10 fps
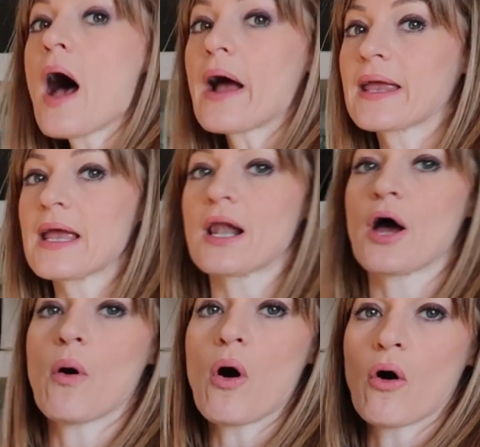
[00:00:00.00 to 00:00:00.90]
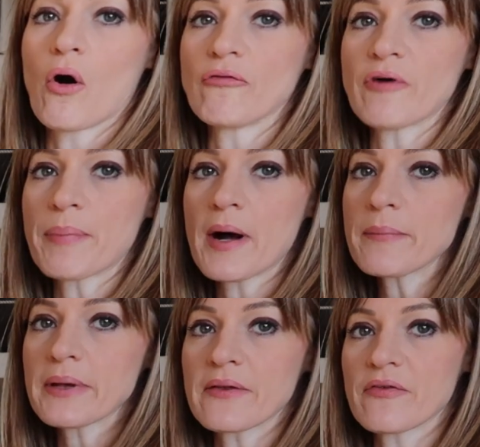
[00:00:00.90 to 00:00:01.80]
a kilo of
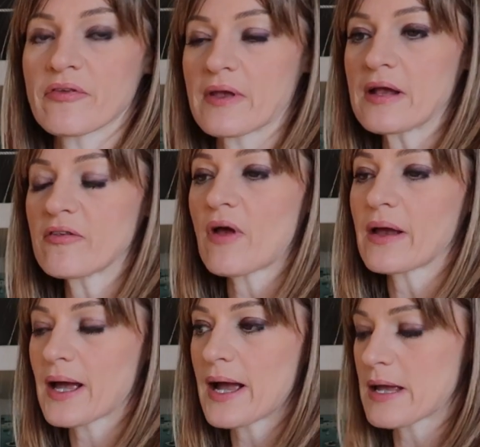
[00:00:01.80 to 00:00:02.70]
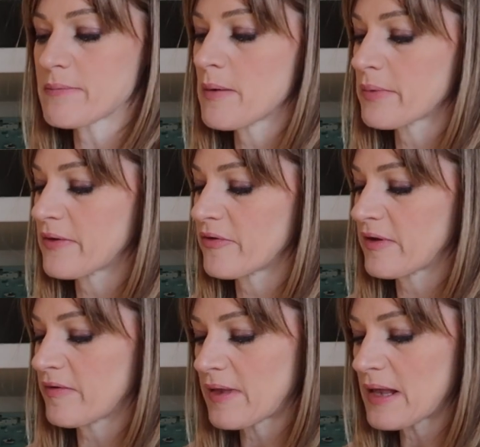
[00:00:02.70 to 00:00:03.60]
pumpkin seeds. I can get pumpkin
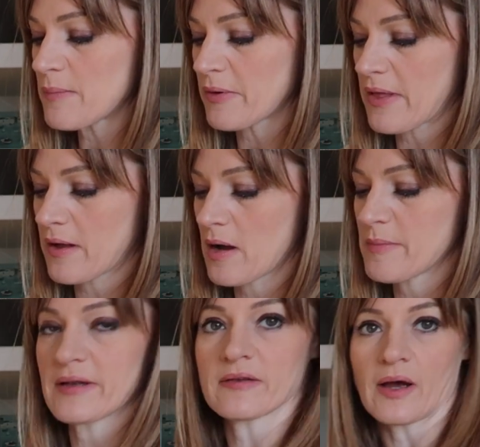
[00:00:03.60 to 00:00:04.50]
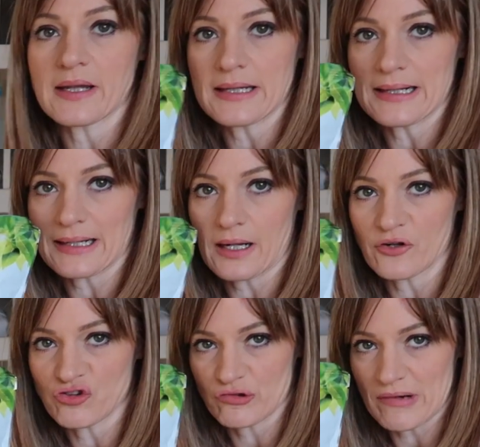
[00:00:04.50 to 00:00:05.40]
seeds here, but they come in tiny little
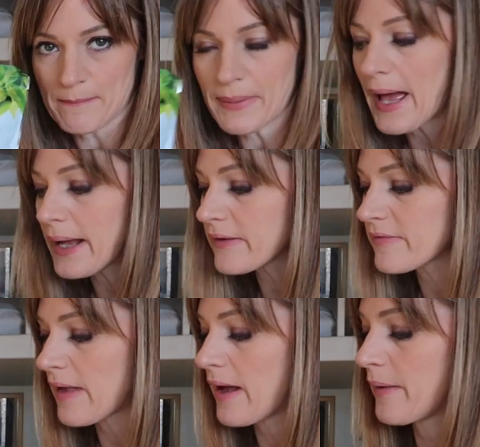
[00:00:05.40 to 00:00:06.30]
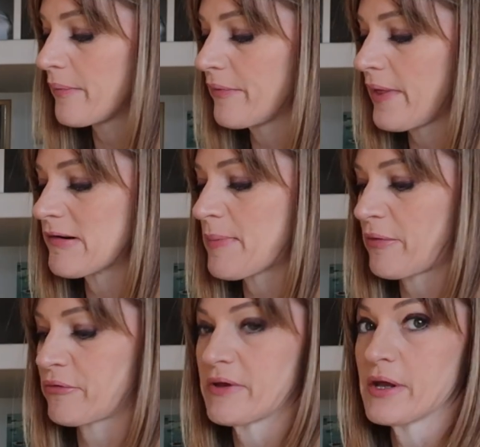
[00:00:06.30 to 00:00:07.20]
100-gram packs, and they're
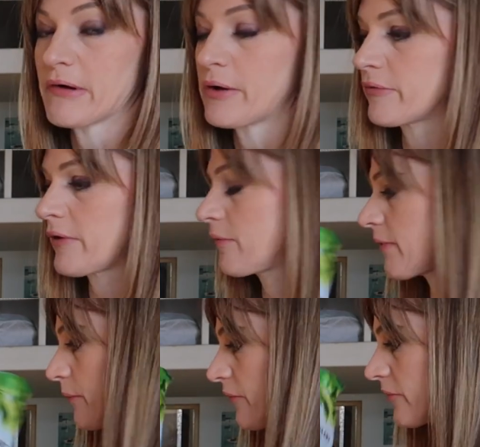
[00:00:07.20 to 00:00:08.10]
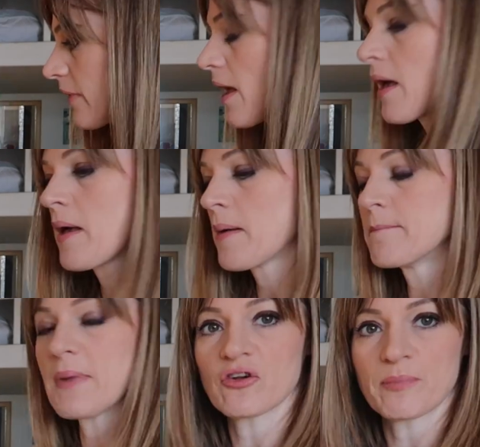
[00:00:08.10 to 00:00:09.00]
about €3, so that was
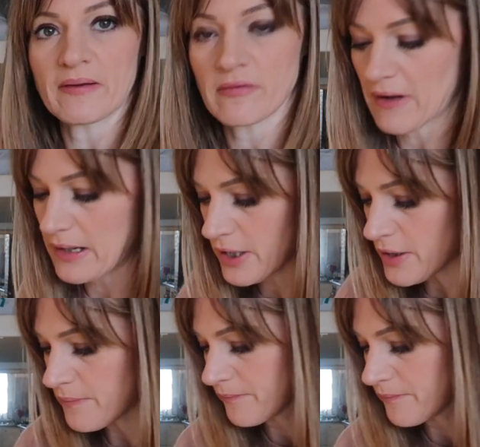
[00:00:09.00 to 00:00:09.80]
much better value.